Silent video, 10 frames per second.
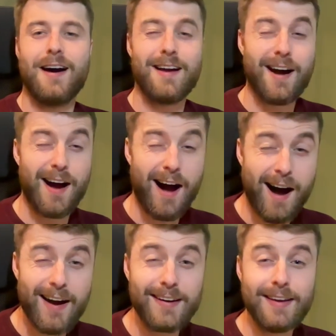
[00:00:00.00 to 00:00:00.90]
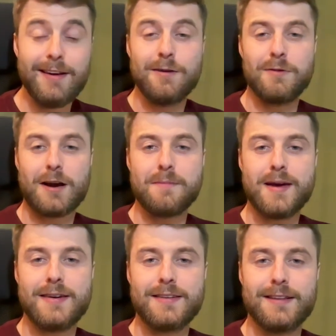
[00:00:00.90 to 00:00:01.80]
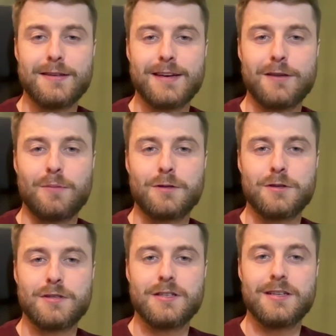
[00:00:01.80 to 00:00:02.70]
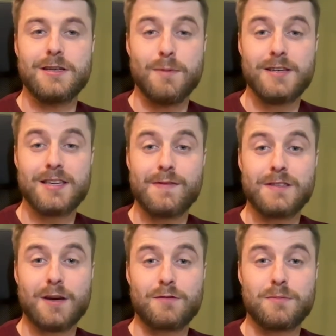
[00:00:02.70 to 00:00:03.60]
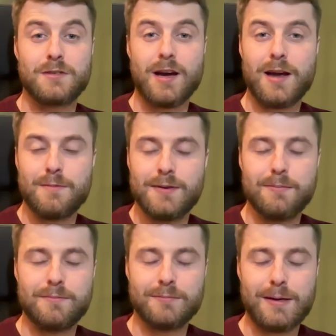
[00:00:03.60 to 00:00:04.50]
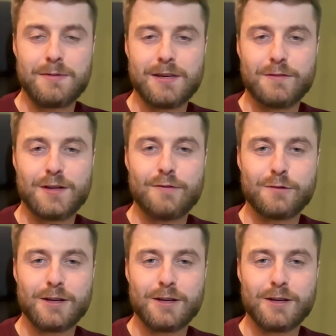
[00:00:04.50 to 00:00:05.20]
I highly recommend that you take the opportunity. You might save yourself some time and keep yourself safer